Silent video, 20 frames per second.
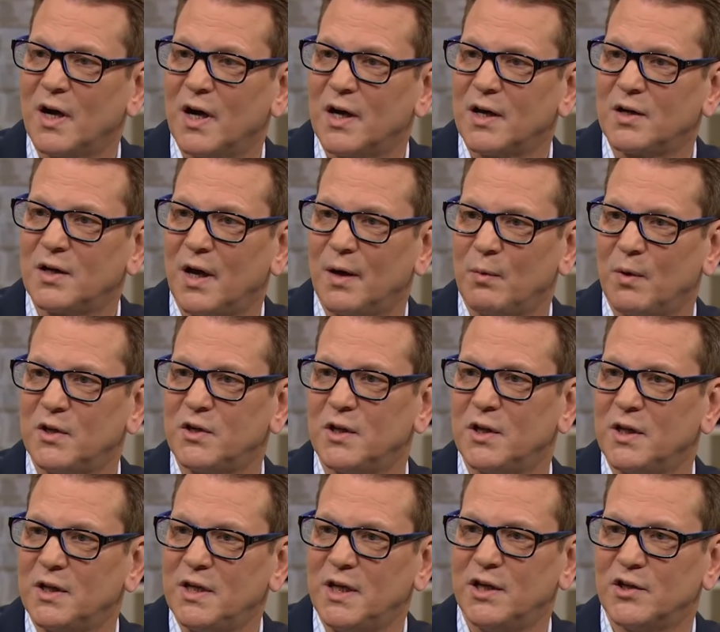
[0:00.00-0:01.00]
I went to
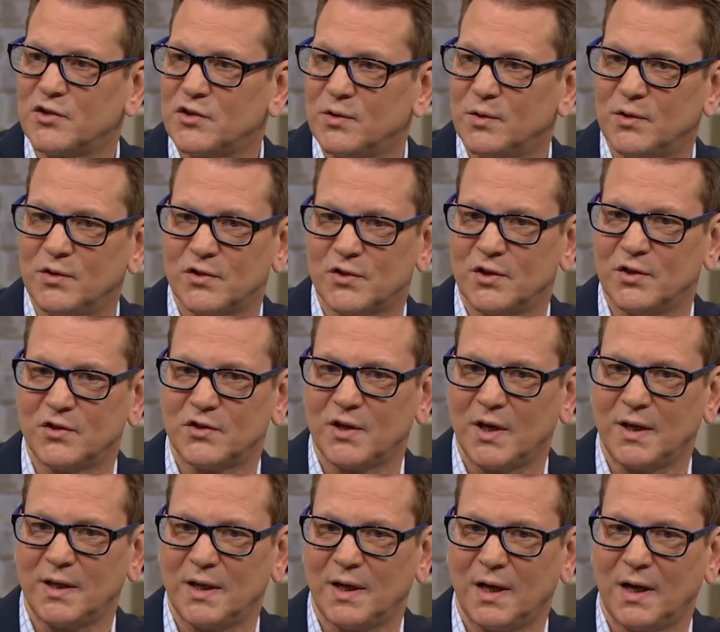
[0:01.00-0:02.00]
the Dean of Students and
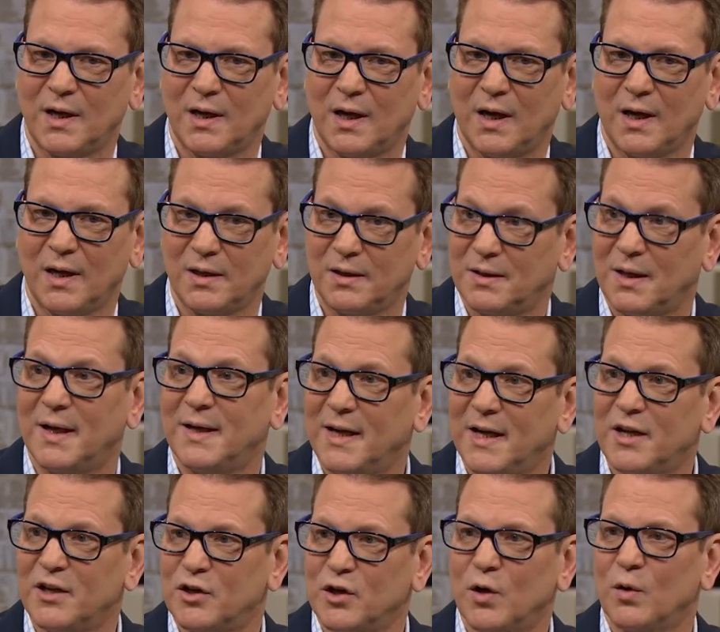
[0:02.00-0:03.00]
said that I
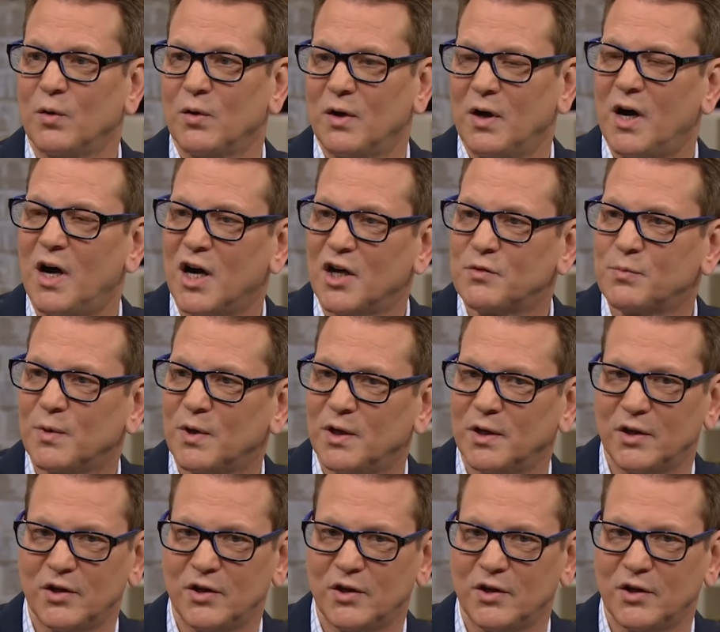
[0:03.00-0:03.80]
needed to go to the hospital.